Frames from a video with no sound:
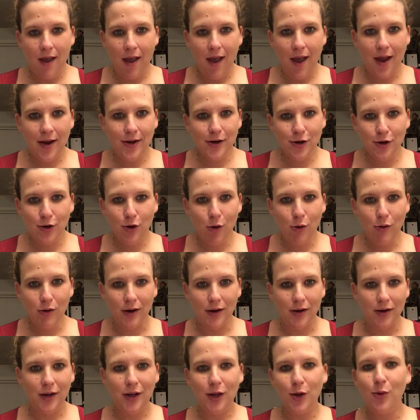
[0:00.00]
and you're
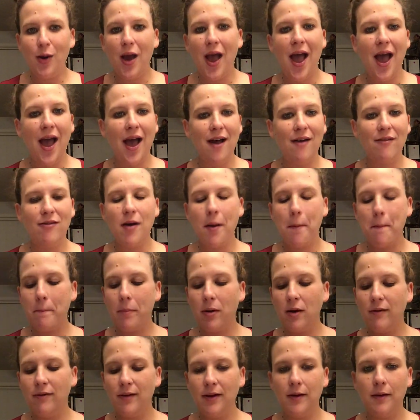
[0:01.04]
golden. You have
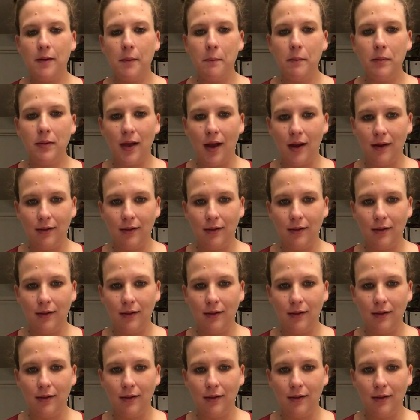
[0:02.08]
perfect block